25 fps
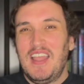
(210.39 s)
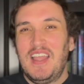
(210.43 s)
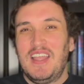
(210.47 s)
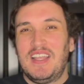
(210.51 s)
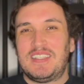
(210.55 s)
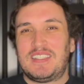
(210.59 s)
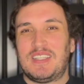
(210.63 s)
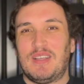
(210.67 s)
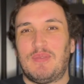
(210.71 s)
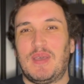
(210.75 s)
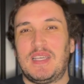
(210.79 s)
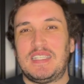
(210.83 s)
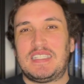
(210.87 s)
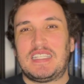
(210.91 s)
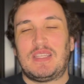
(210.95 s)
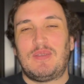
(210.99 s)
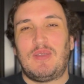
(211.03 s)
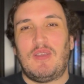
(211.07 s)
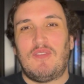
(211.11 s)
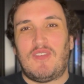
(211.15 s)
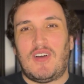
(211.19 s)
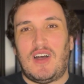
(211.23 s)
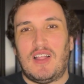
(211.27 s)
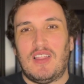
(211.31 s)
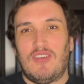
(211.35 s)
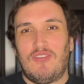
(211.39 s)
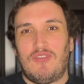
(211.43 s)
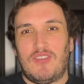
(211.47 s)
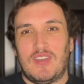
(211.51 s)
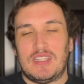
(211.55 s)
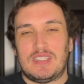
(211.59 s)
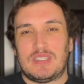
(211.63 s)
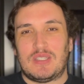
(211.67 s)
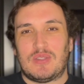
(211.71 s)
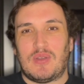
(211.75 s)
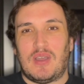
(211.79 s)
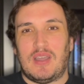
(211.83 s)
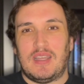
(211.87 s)
So basically we follow Fitz
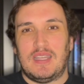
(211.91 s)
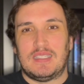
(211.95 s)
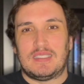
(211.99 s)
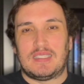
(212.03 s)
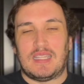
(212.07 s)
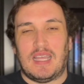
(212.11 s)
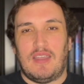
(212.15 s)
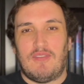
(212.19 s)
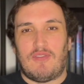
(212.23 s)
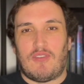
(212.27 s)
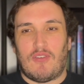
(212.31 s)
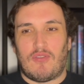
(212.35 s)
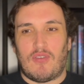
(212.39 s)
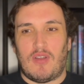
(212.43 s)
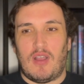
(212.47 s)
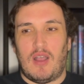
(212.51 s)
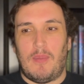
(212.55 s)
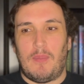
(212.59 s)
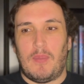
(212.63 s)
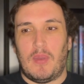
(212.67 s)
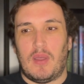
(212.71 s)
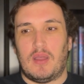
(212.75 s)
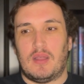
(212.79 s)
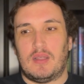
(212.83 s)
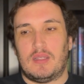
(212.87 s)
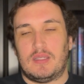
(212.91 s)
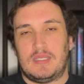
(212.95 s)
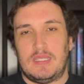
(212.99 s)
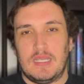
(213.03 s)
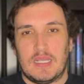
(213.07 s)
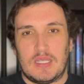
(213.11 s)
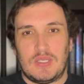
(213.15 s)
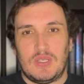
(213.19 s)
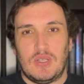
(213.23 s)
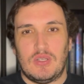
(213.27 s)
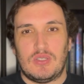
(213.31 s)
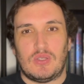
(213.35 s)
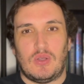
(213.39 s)
throughout his life from
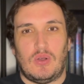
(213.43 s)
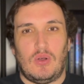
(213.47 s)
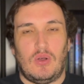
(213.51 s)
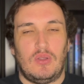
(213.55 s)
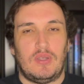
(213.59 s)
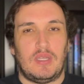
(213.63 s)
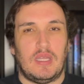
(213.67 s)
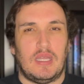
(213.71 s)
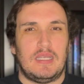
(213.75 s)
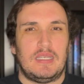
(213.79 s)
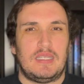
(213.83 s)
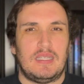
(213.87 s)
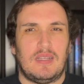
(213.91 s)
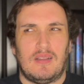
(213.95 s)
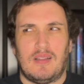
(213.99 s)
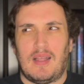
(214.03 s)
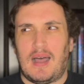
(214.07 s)
6 years old until,